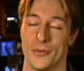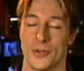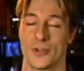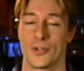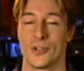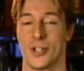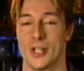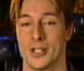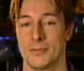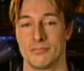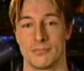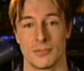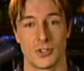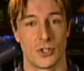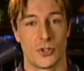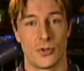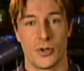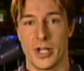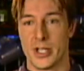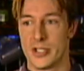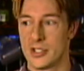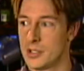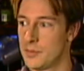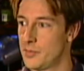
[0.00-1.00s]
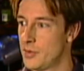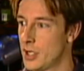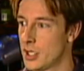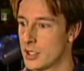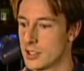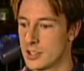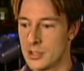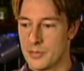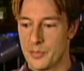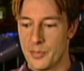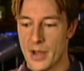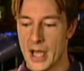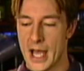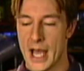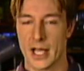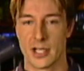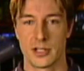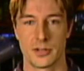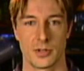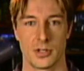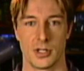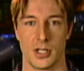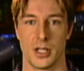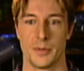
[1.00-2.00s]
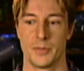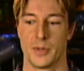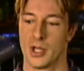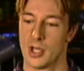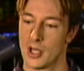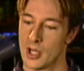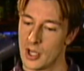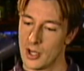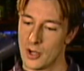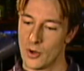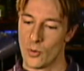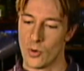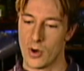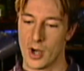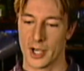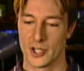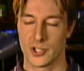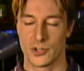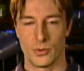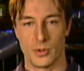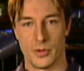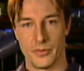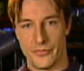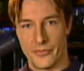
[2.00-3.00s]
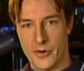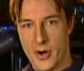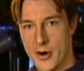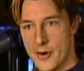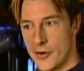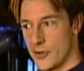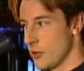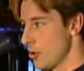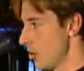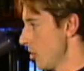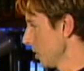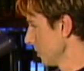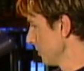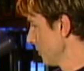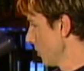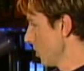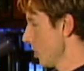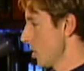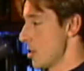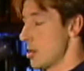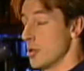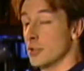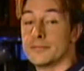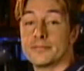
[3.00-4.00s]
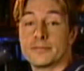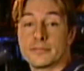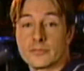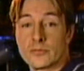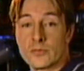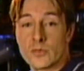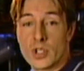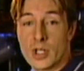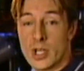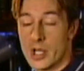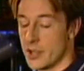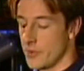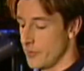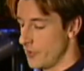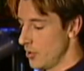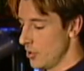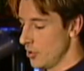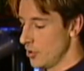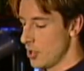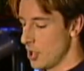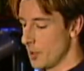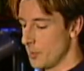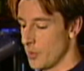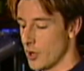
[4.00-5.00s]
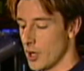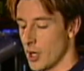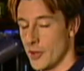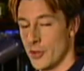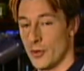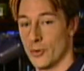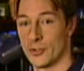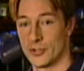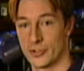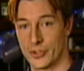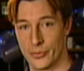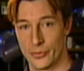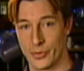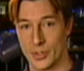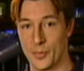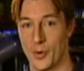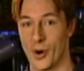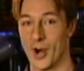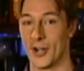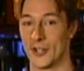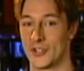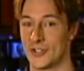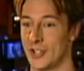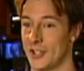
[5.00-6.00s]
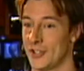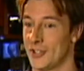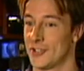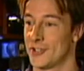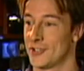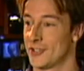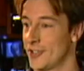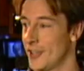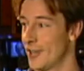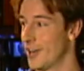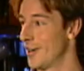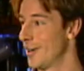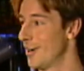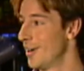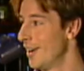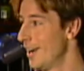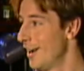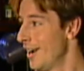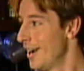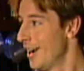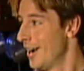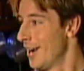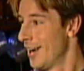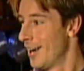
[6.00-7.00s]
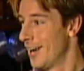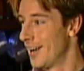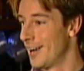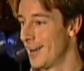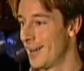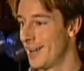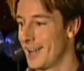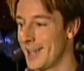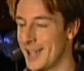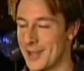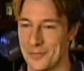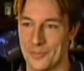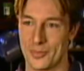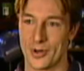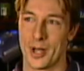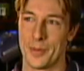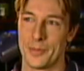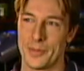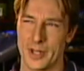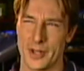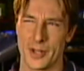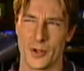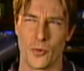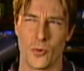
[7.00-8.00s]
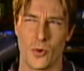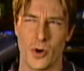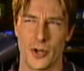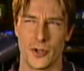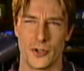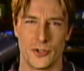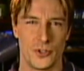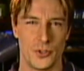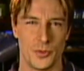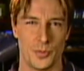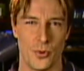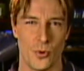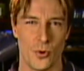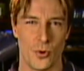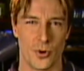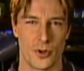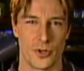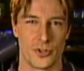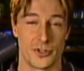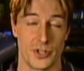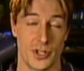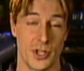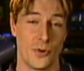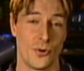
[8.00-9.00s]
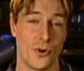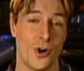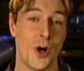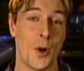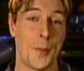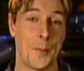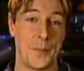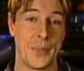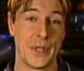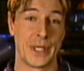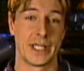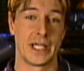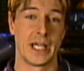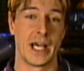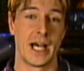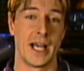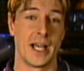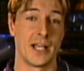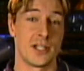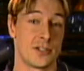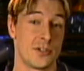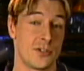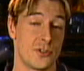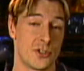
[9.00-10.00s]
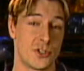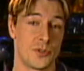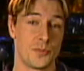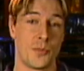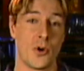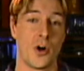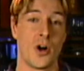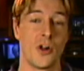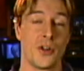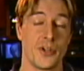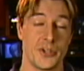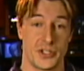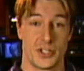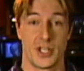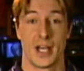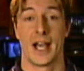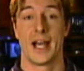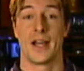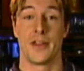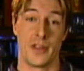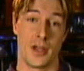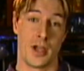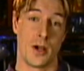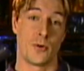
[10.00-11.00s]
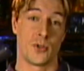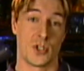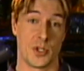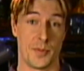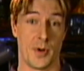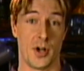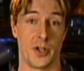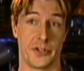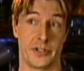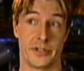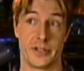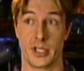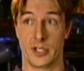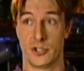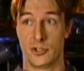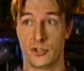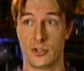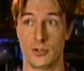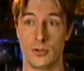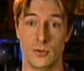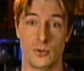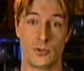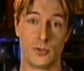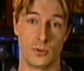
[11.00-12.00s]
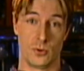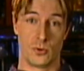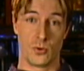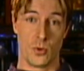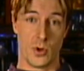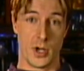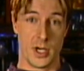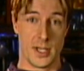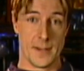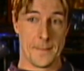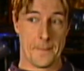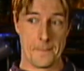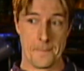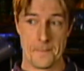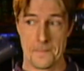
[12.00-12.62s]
the club, crazy busy, packed club, walks to a very long bar. All right, very long bar. There was three bartenders there, and probably I think one or two porters, and they were all big guys. The smallest guy there was about 6'2", 220.